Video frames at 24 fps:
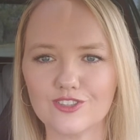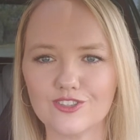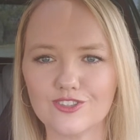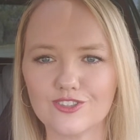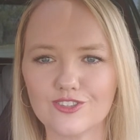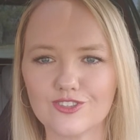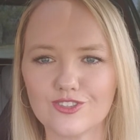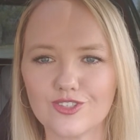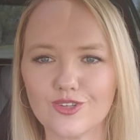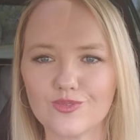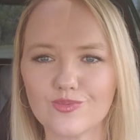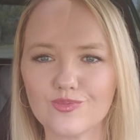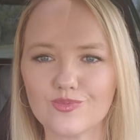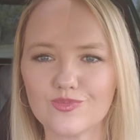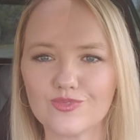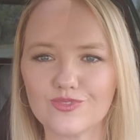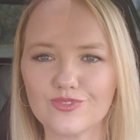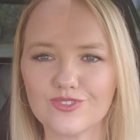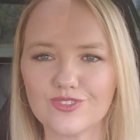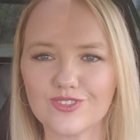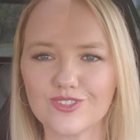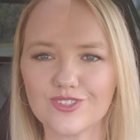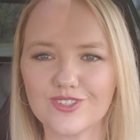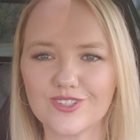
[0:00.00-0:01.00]
so
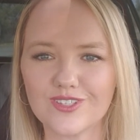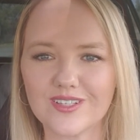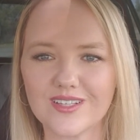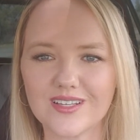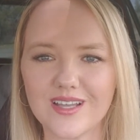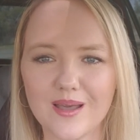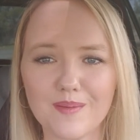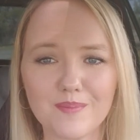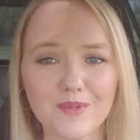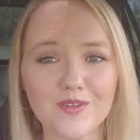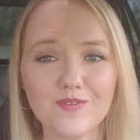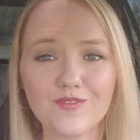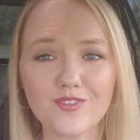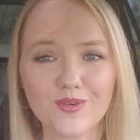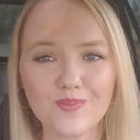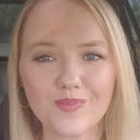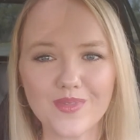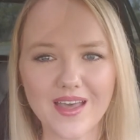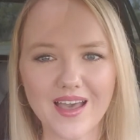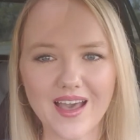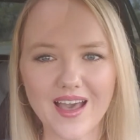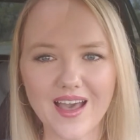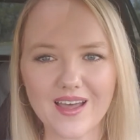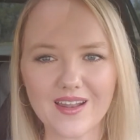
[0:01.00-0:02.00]
coming from
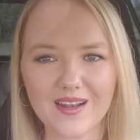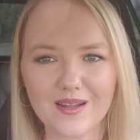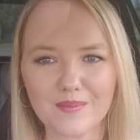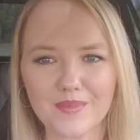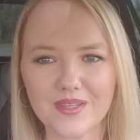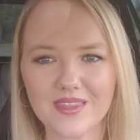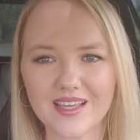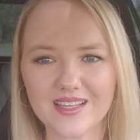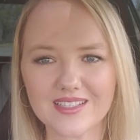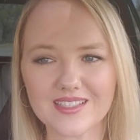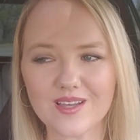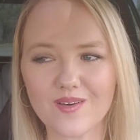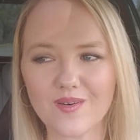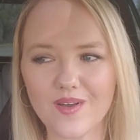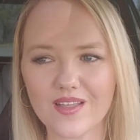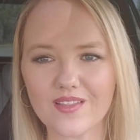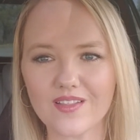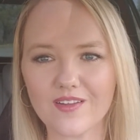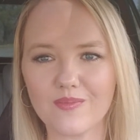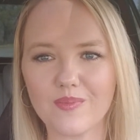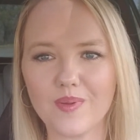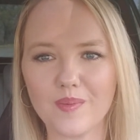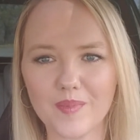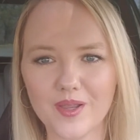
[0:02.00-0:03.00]
that, I mean, that's how I
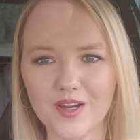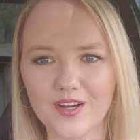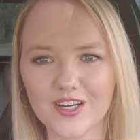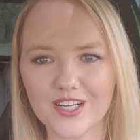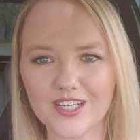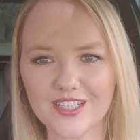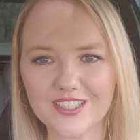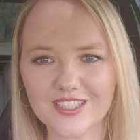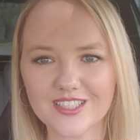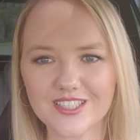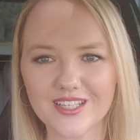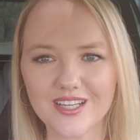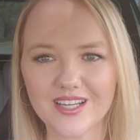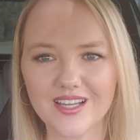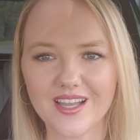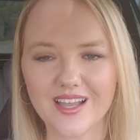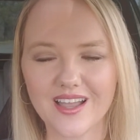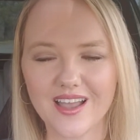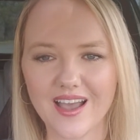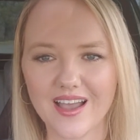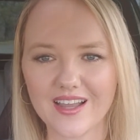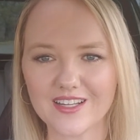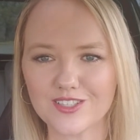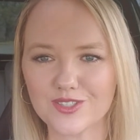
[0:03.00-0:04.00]
left my marriage.
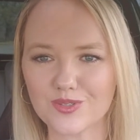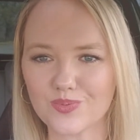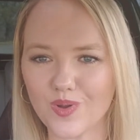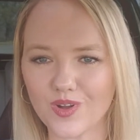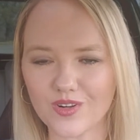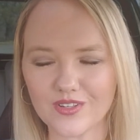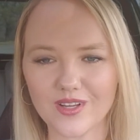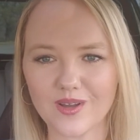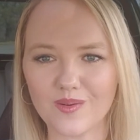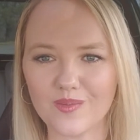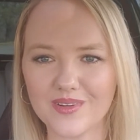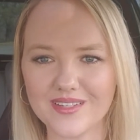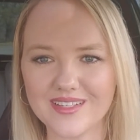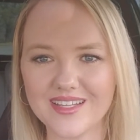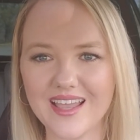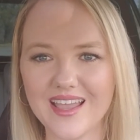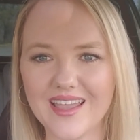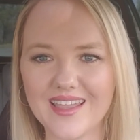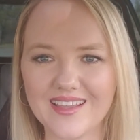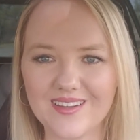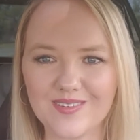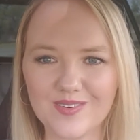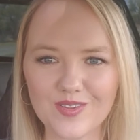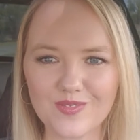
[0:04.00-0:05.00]
I just walked out one
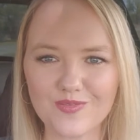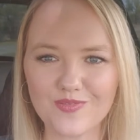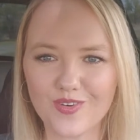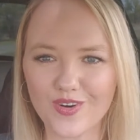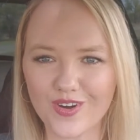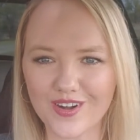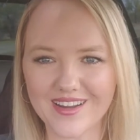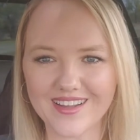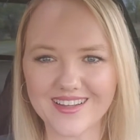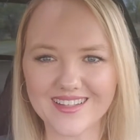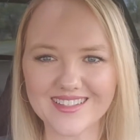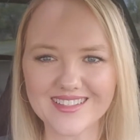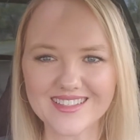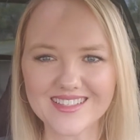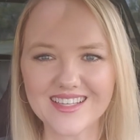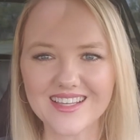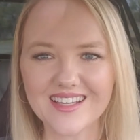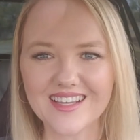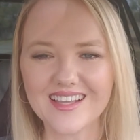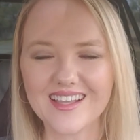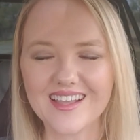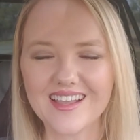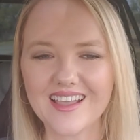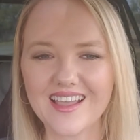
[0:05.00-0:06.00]
day with 4 kids.
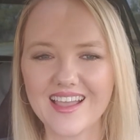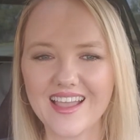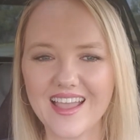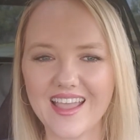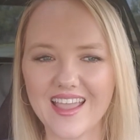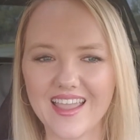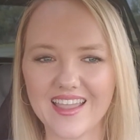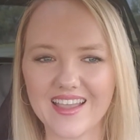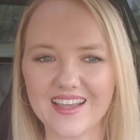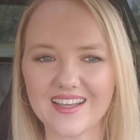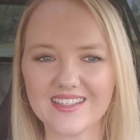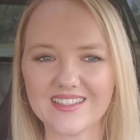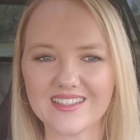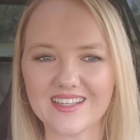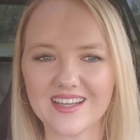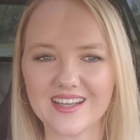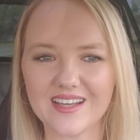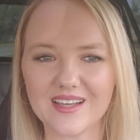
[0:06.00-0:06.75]
And